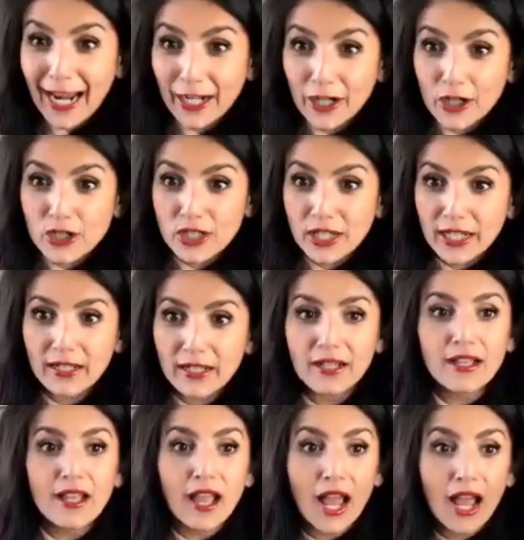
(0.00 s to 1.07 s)

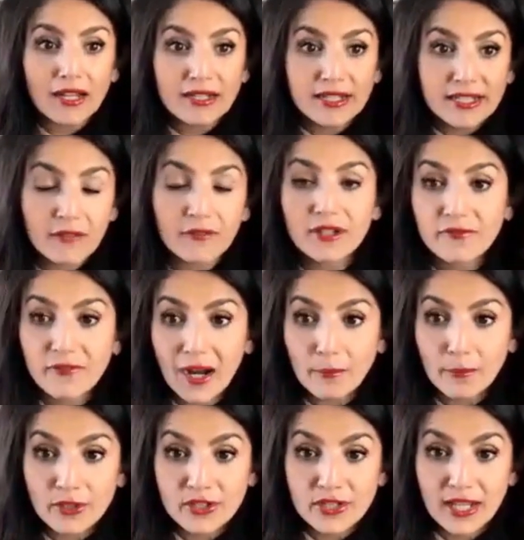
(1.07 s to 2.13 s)
energy, and
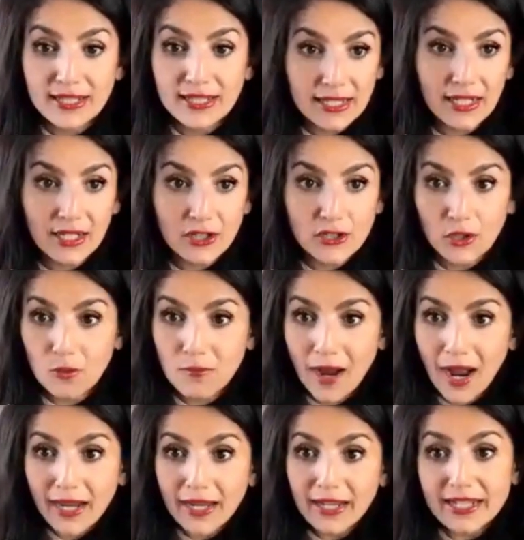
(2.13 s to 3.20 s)
75% didn't. So
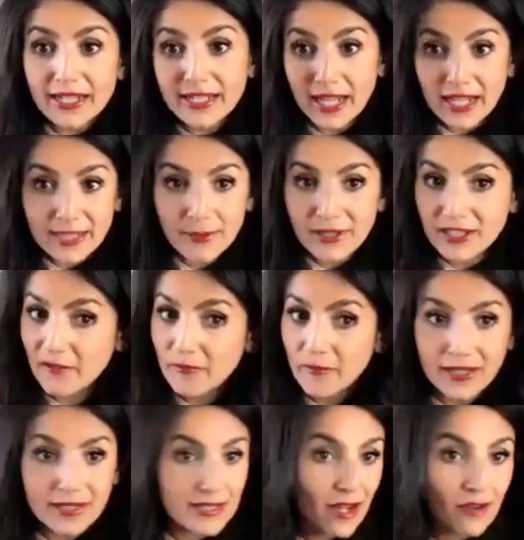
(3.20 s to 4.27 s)
my assessment of
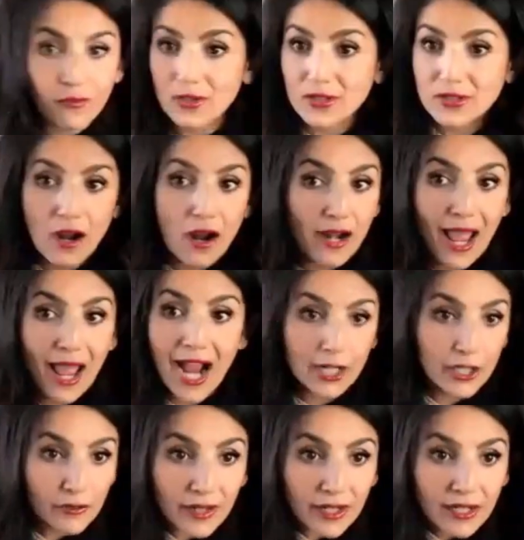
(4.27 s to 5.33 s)
myself was not
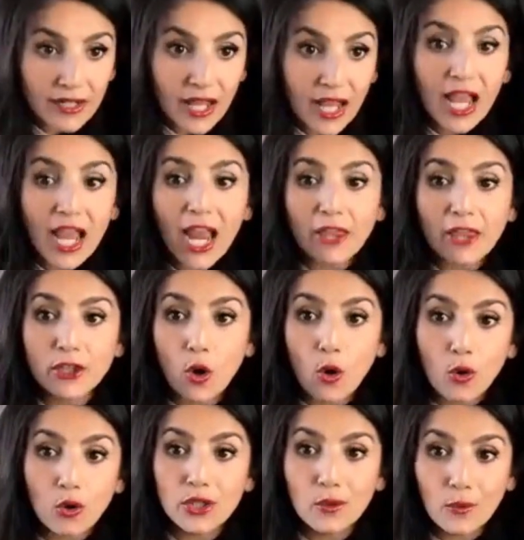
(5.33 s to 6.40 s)
accurate. And the
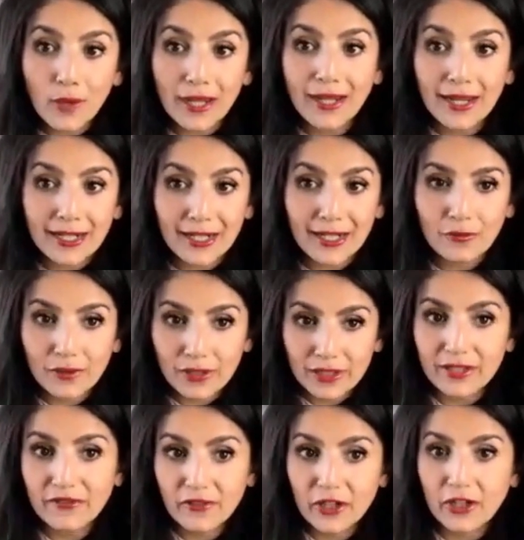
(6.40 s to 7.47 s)
only way I could
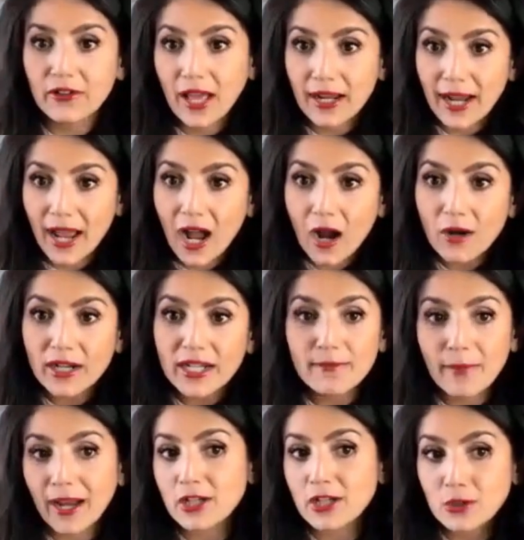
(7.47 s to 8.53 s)
really figure that out is
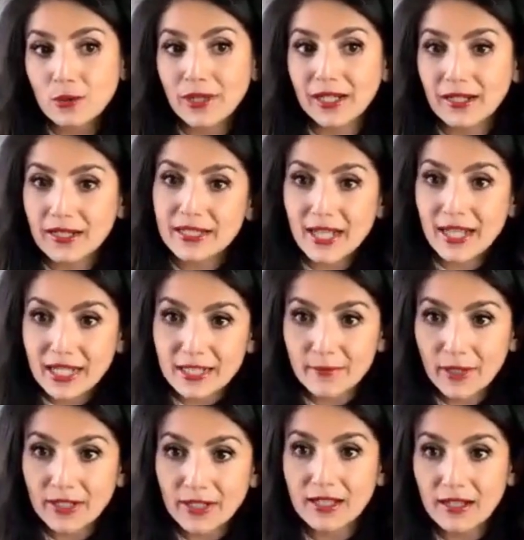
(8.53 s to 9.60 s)
by doing an
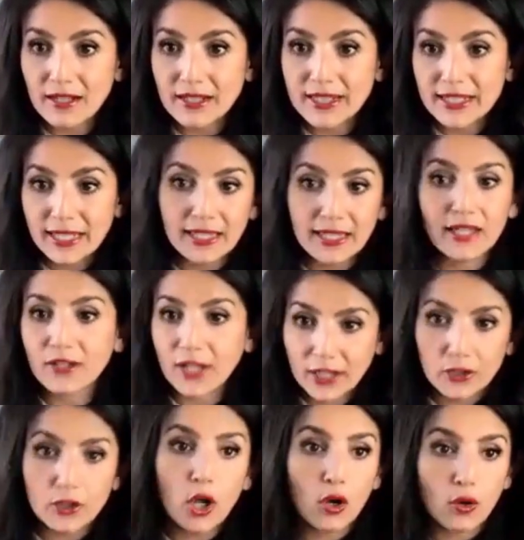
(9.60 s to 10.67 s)
assessment to see that,
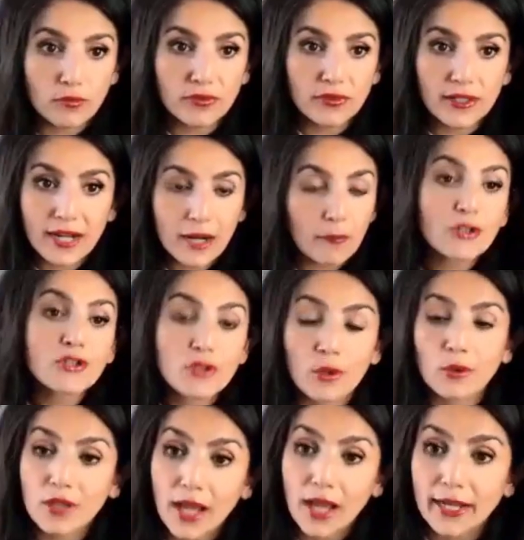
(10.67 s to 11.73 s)
like, no, the numbers
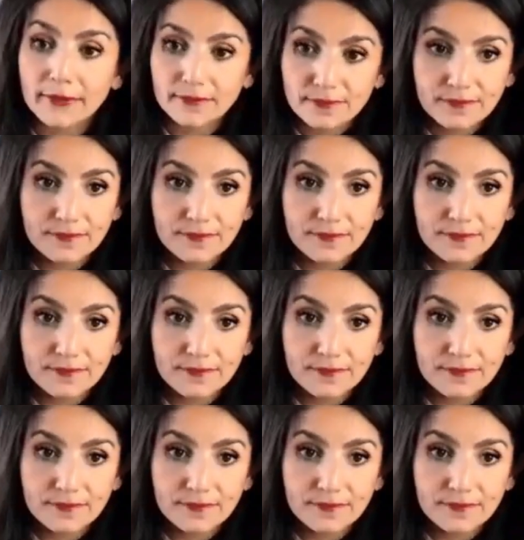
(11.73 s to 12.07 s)
don't lie.